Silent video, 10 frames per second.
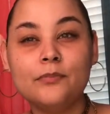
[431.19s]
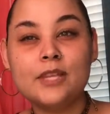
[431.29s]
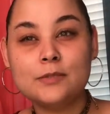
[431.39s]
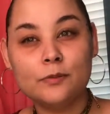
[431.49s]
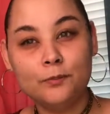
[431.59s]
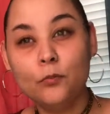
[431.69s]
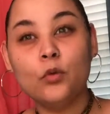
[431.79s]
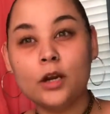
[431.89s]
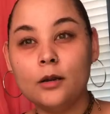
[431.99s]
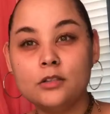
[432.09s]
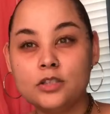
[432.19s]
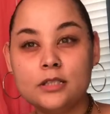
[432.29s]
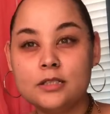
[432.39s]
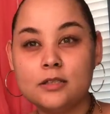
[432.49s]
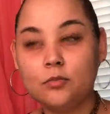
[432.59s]
this would work
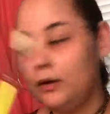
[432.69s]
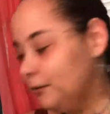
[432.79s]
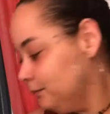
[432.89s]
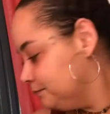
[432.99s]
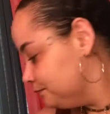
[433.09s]
just as well.